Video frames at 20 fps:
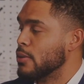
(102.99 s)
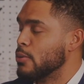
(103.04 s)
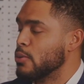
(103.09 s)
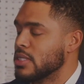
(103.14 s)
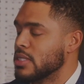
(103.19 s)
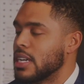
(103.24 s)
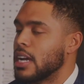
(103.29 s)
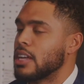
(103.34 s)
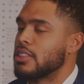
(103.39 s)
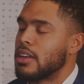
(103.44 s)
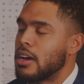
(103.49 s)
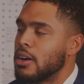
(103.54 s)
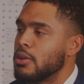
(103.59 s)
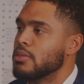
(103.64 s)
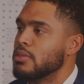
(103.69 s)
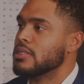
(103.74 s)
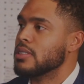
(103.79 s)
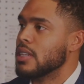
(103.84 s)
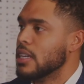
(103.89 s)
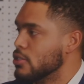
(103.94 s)
which I thought
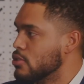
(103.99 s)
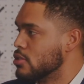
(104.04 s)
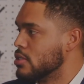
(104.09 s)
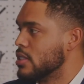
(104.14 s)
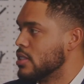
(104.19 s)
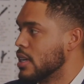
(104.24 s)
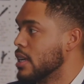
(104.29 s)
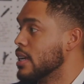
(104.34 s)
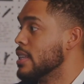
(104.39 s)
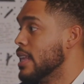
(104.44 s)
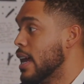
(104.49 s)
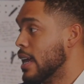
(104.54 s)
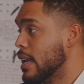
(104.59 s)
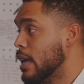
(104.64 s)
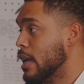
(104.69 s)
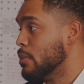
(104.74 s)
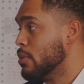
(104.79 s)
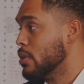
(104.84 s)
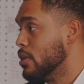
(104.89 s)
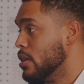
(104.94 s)
was interesting in that
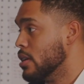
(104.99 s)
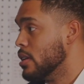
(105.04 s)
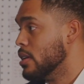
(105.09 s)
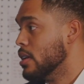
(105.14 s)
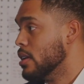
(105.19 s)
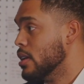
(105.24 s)
neighborhood.